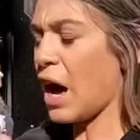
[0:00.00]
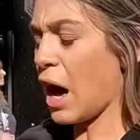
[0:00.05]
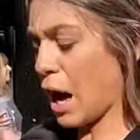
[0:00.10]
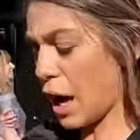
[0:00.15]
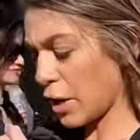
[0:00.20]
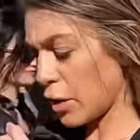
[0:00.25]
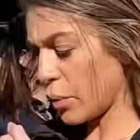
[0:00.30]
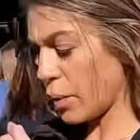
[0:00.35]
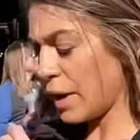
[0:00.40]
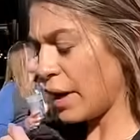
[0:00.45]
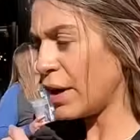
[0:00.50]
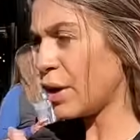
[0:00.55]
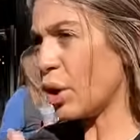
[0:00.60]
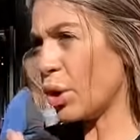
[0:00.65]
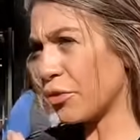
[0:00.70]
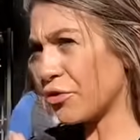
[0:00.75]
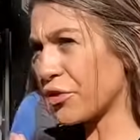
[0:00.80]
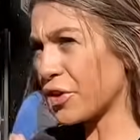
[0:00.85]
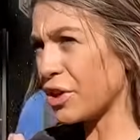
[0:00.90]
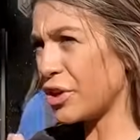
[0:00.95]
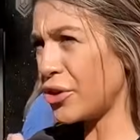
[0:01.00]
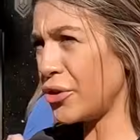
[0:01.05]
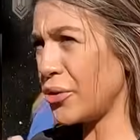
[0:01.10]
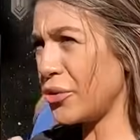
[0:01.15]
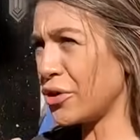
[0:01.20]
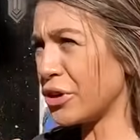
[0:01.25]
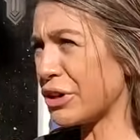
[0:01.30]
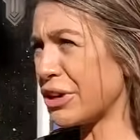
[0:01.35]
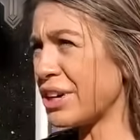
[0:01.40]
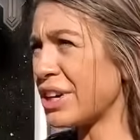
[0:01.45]
Halloween over in New
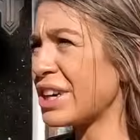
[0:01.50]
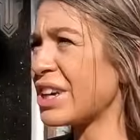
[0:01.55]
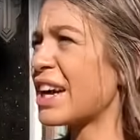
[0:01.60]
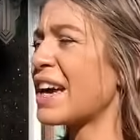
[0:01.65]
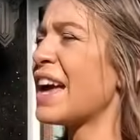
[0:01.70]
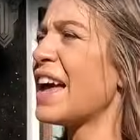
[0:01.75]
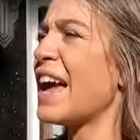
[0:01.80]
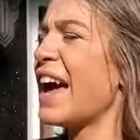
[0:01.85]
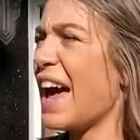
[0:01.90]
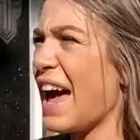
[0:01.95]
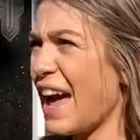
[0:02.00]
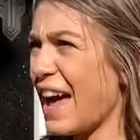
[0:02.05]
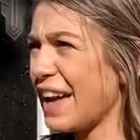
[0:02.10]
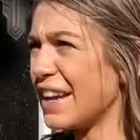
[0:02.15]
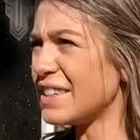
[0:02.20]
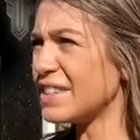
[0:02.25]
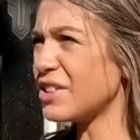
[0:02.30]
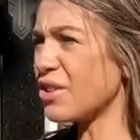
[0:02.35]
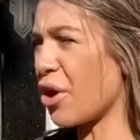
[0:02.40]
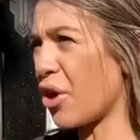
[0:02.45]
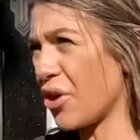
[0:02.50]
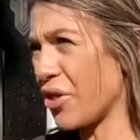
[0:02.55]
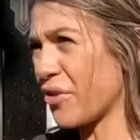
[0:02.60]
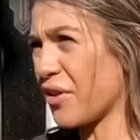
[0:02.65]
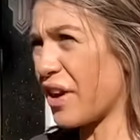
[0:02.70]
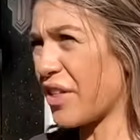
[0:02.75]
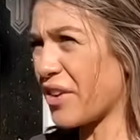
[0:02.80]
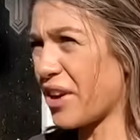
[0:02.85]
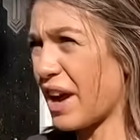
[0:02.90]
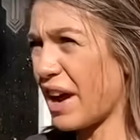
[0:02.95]
York, and all
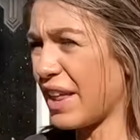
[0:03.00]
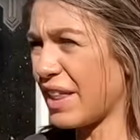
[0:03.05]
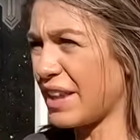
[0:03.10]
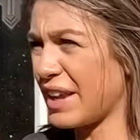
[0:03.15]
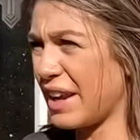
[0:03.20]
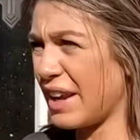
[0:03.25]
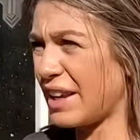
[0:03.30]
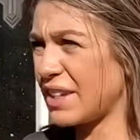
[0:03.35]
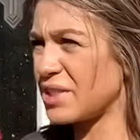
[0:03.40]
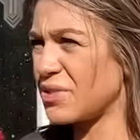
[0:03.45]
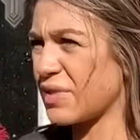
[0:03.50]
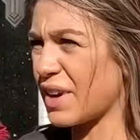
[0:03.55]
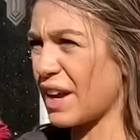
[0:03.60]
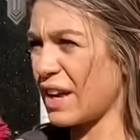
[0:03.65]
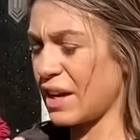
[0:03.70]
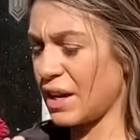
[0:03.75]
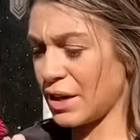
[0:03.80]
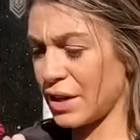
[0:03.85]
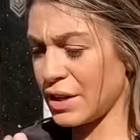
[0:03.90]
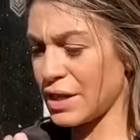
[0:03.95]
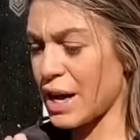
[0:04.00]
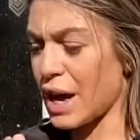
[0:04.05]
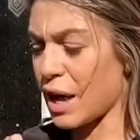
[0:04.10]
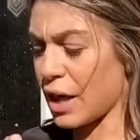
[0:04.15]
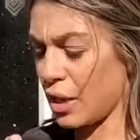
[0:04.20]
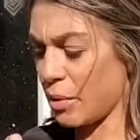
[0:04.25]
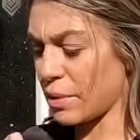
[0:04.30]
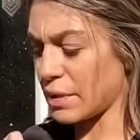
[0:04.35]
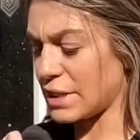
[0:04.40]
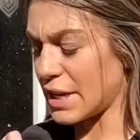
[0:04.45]
their other holidays right here in the
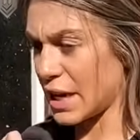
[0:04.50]
Halloween